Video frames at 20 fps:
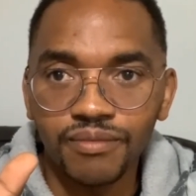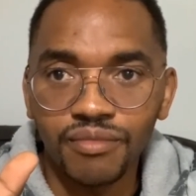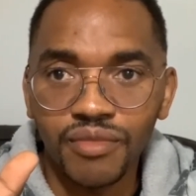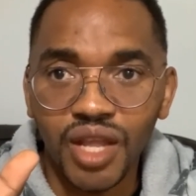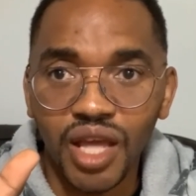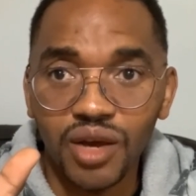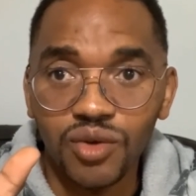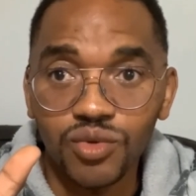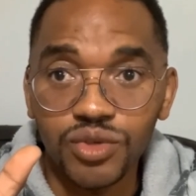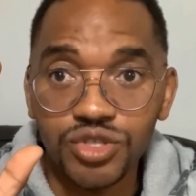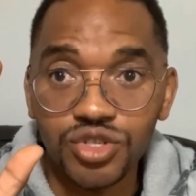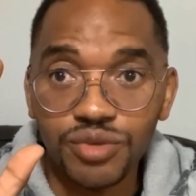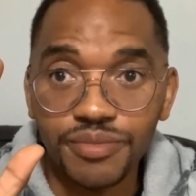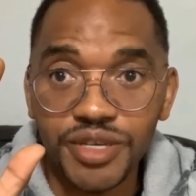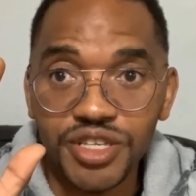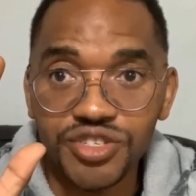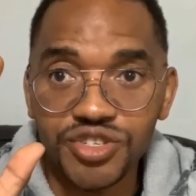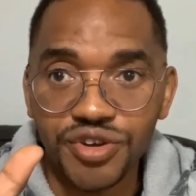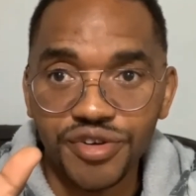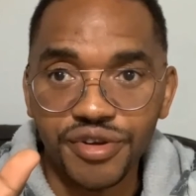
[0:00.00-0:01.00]
I want to be
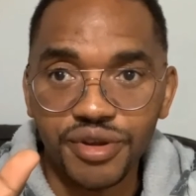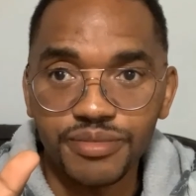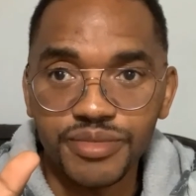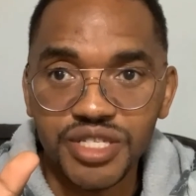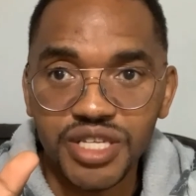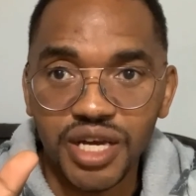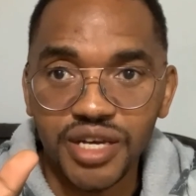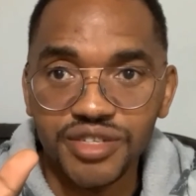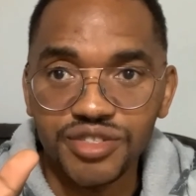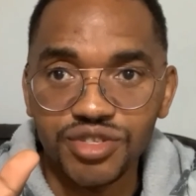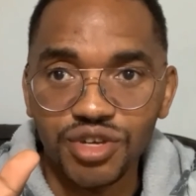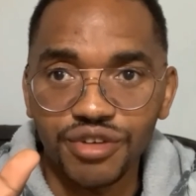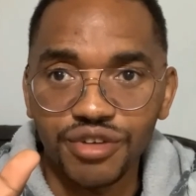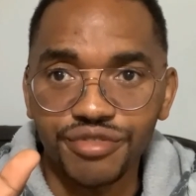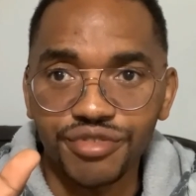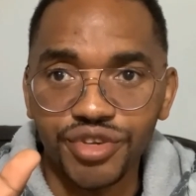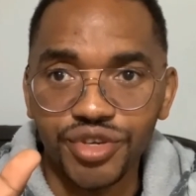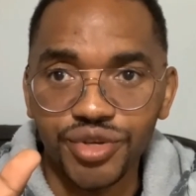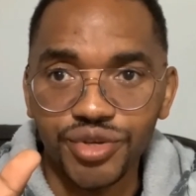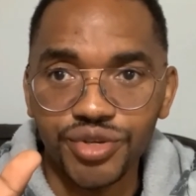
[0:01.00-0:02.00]
circumcised of
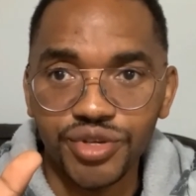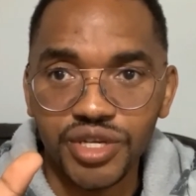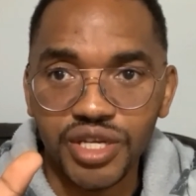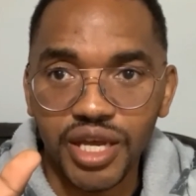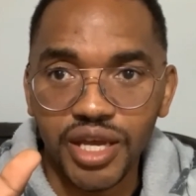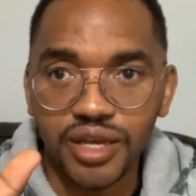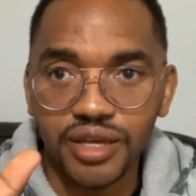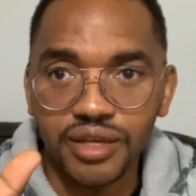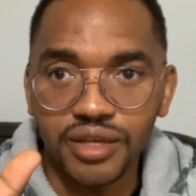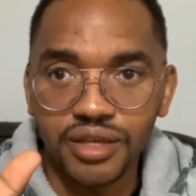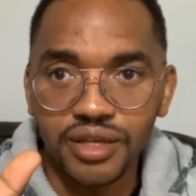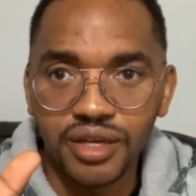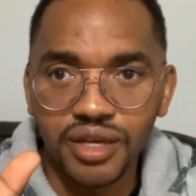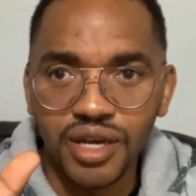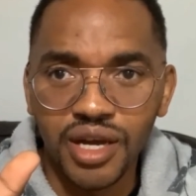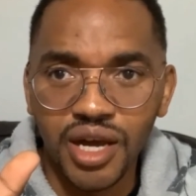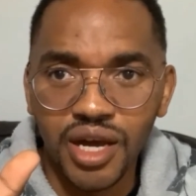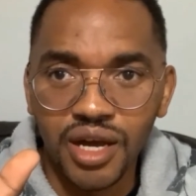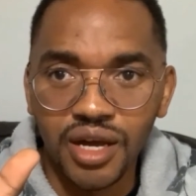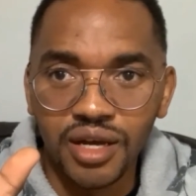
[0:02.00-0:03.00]
you today.
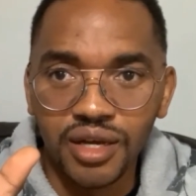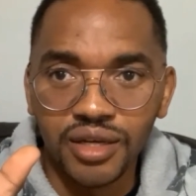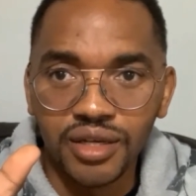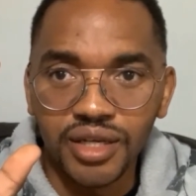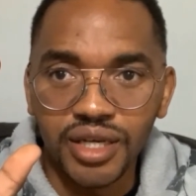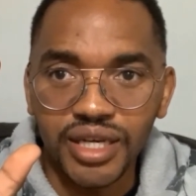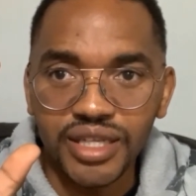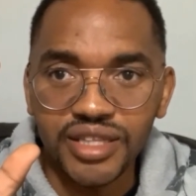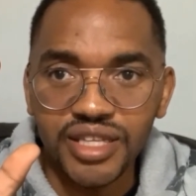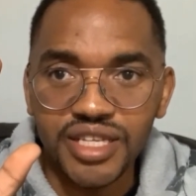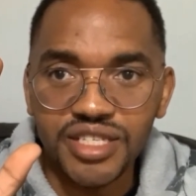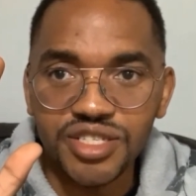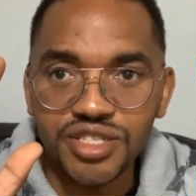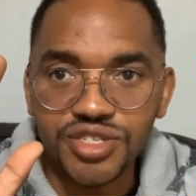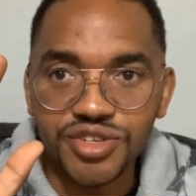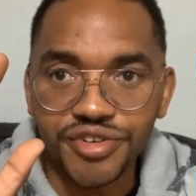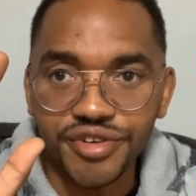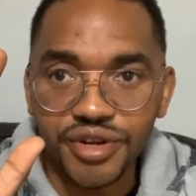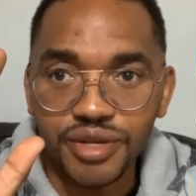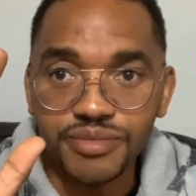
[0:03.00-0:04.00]
And this
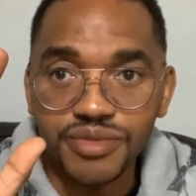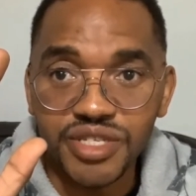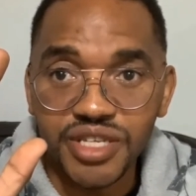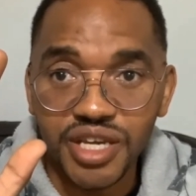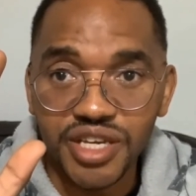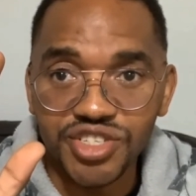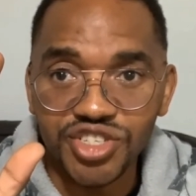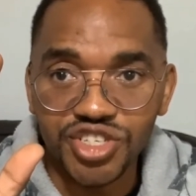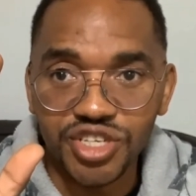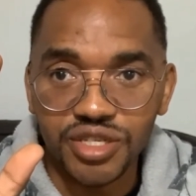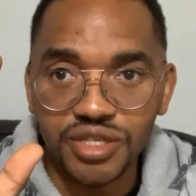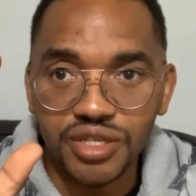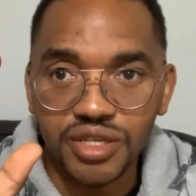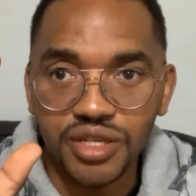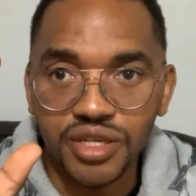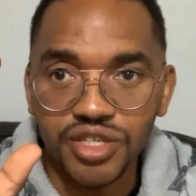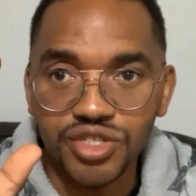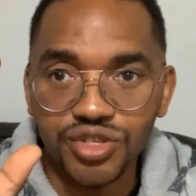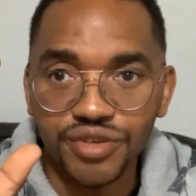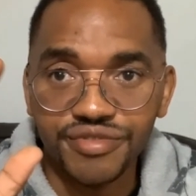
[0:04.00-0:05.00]
circumcision
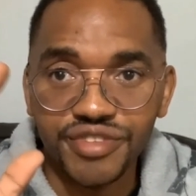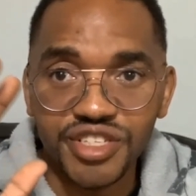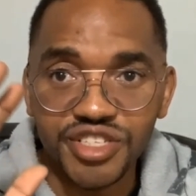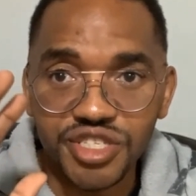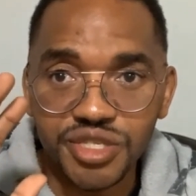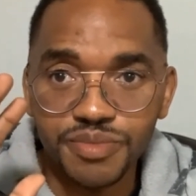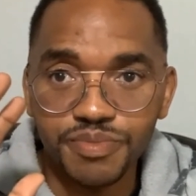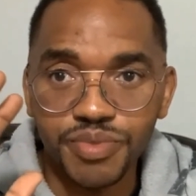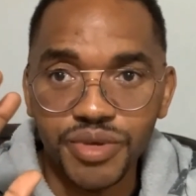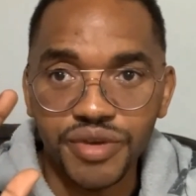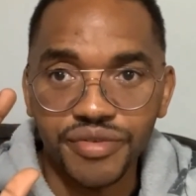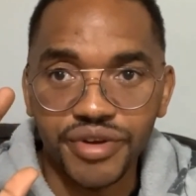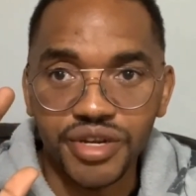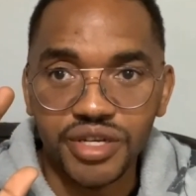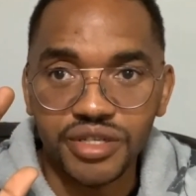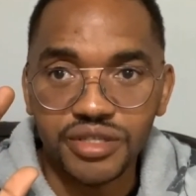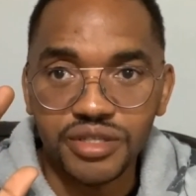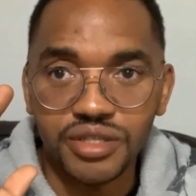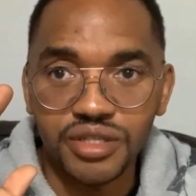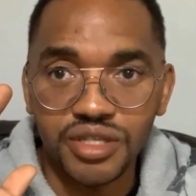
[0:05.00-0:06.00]
is of the spirit,
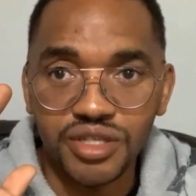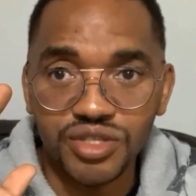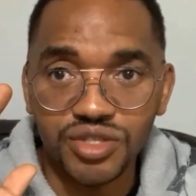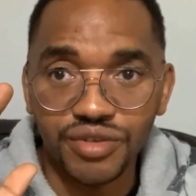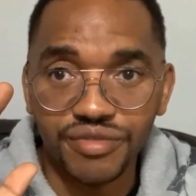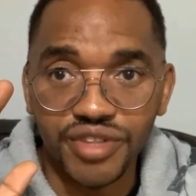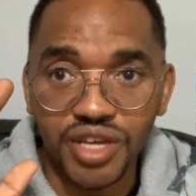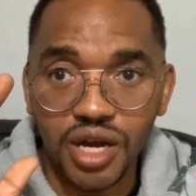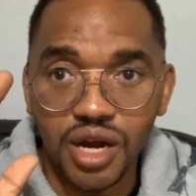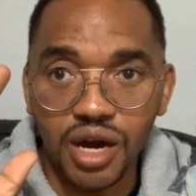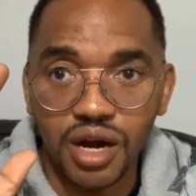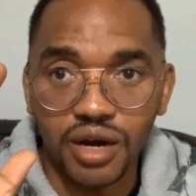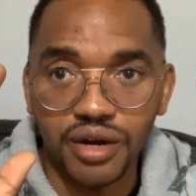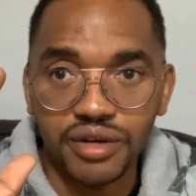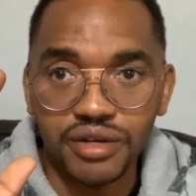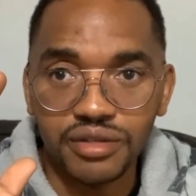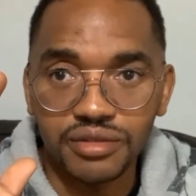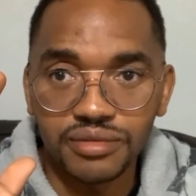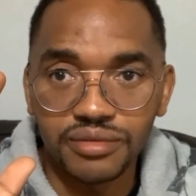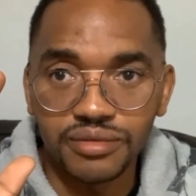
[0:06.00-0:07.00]
is of the heart.
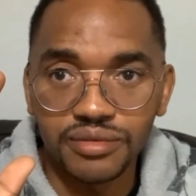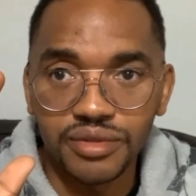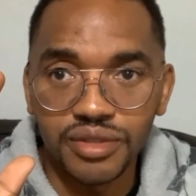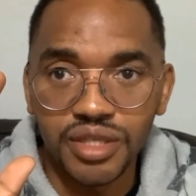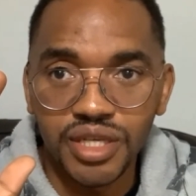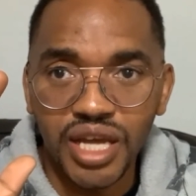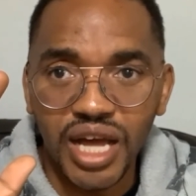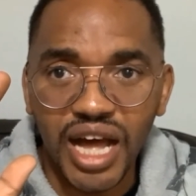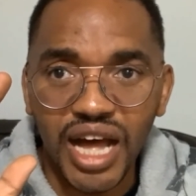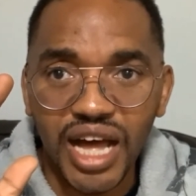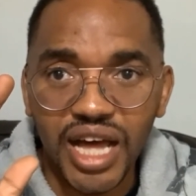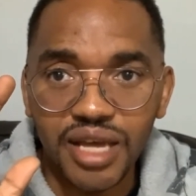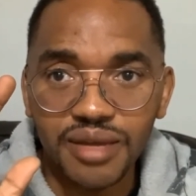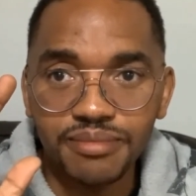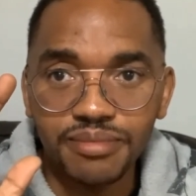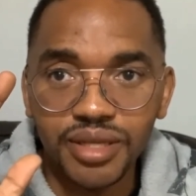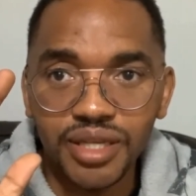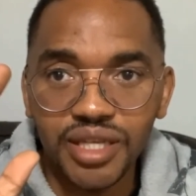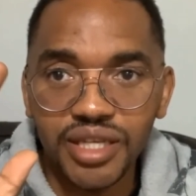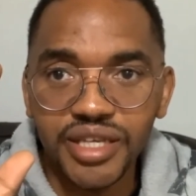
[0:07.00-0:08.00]
I
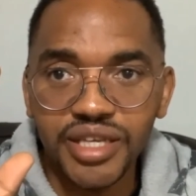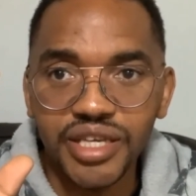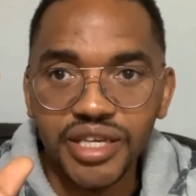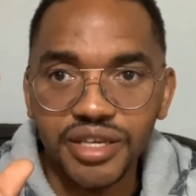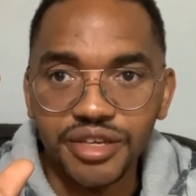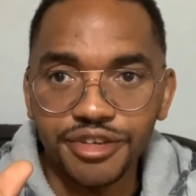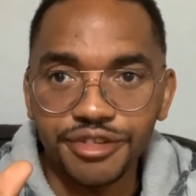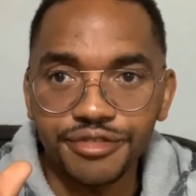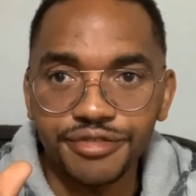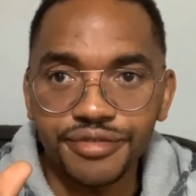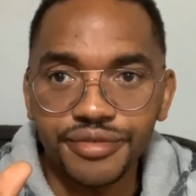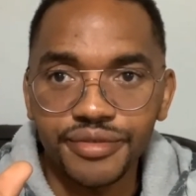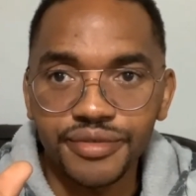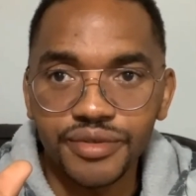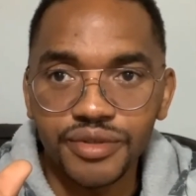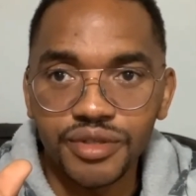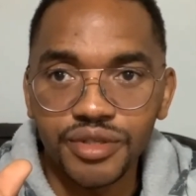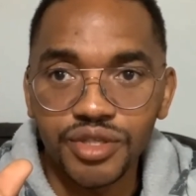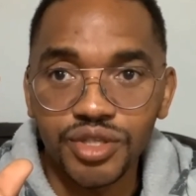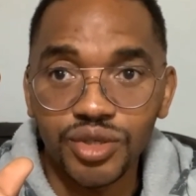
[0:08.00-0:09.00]
believe
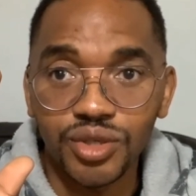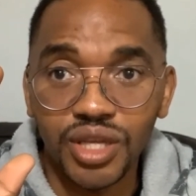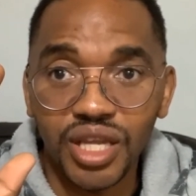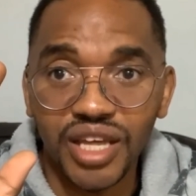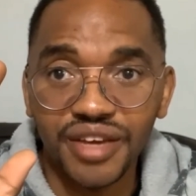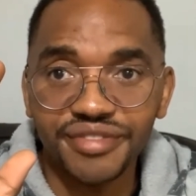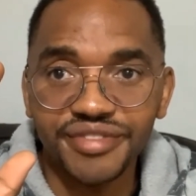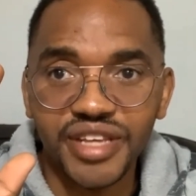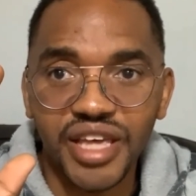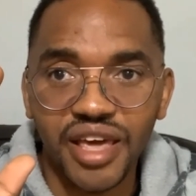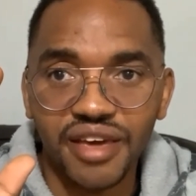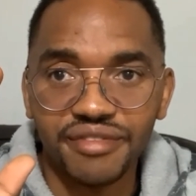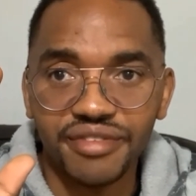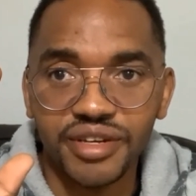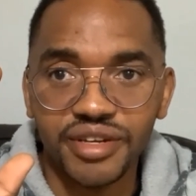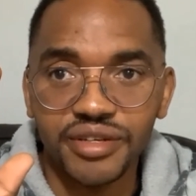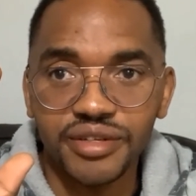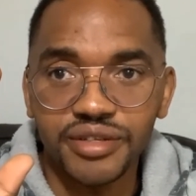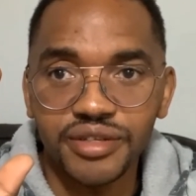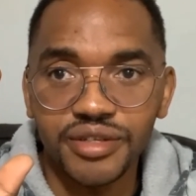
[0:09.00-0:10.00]
you left
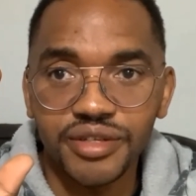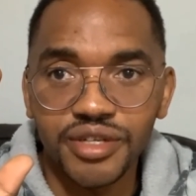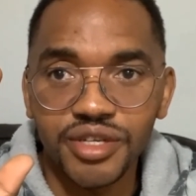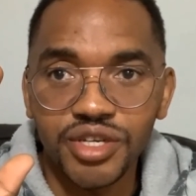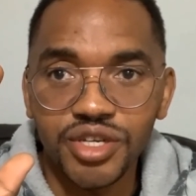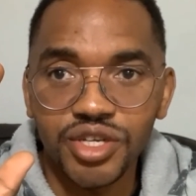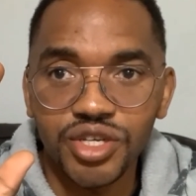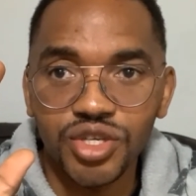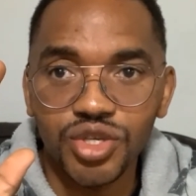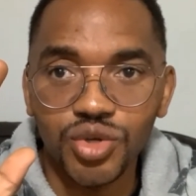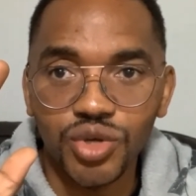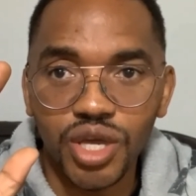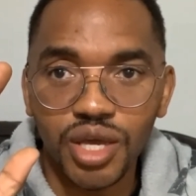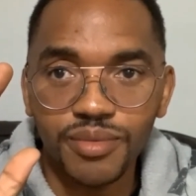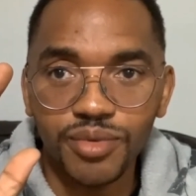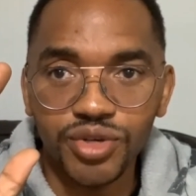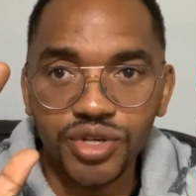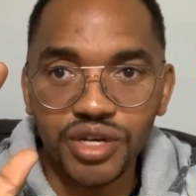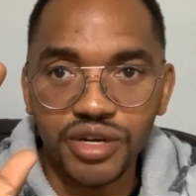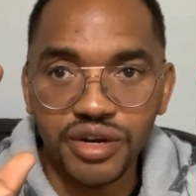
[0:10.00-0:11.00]
heaven, you came
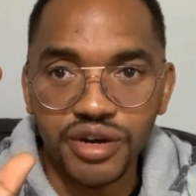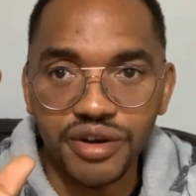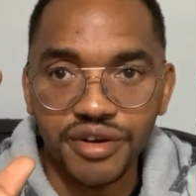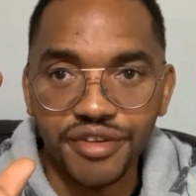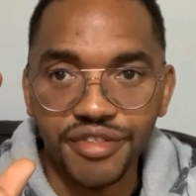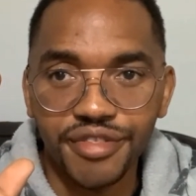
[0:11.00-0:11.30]
on earth